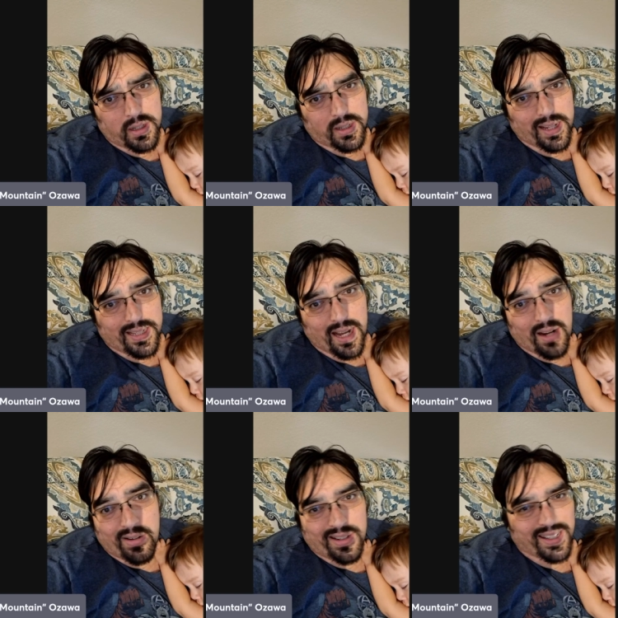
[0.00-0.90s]
that
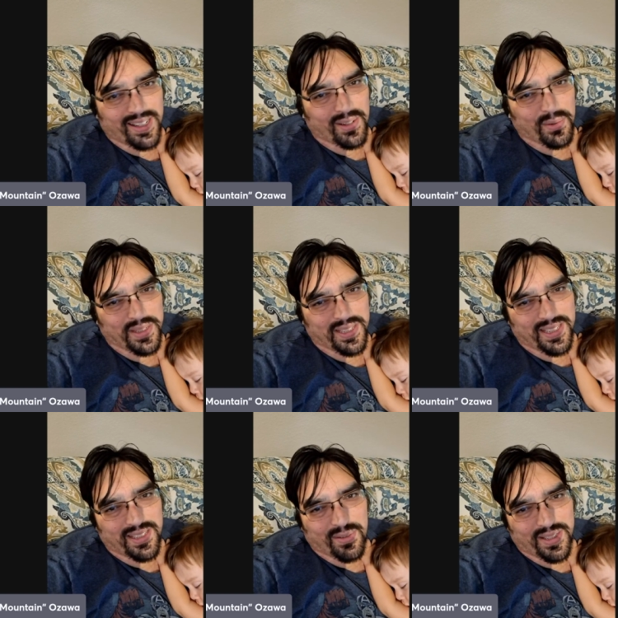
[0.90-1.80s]
tower, like
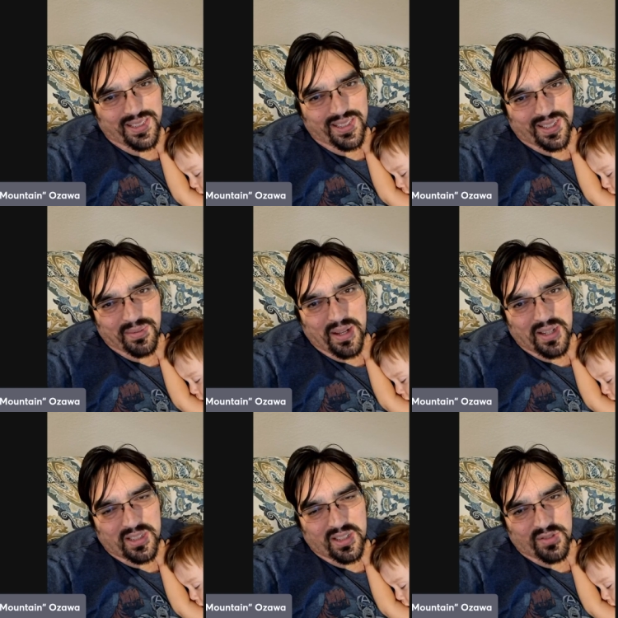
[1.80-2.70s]
when Quinn talked
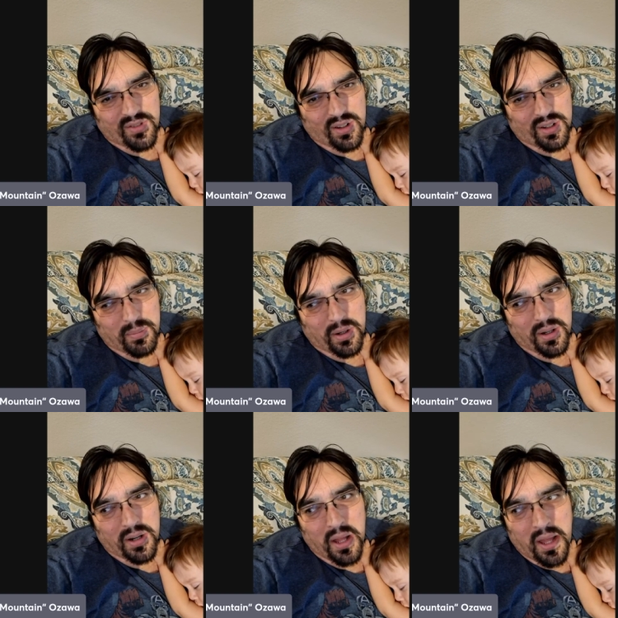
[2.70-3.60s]
about, starts falling
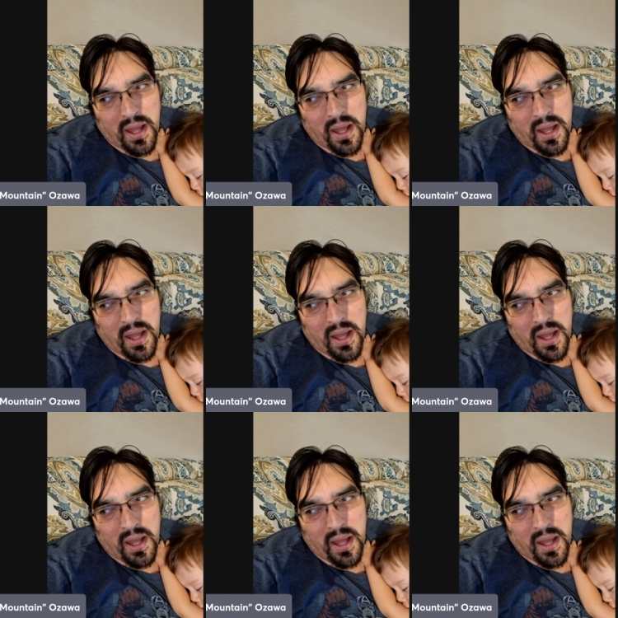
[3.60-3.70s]
apart.